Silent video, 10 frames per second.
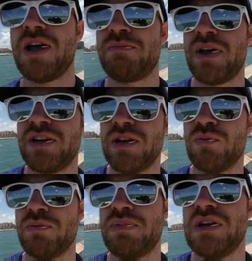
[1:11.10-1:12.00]

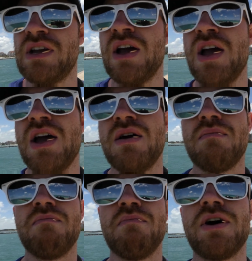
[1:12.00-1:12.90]
opinion would be
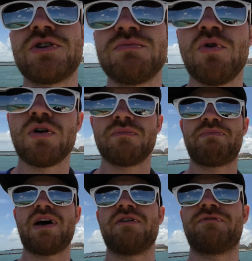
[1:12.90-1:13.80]
much more
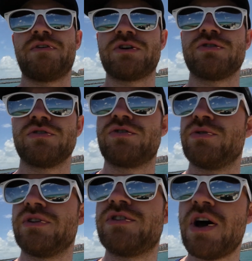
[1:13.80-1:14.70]
beneficial
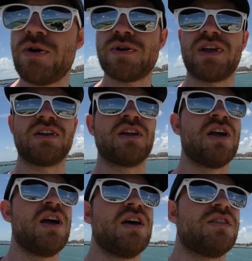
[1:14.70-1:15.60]
to a token
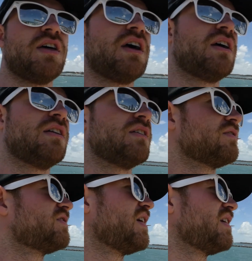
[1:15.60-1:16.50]
than,
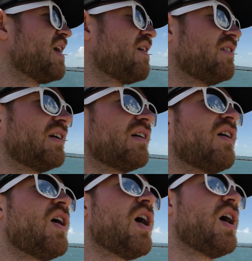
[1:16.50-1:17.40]
say, having
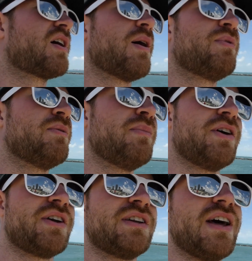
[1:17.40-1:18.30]
a couple of
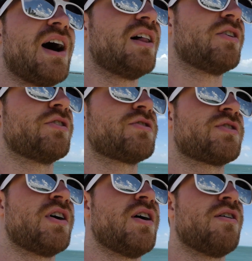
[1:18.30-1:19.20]
million dollars
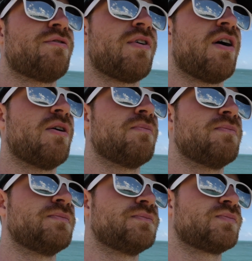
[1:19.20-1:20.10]
from,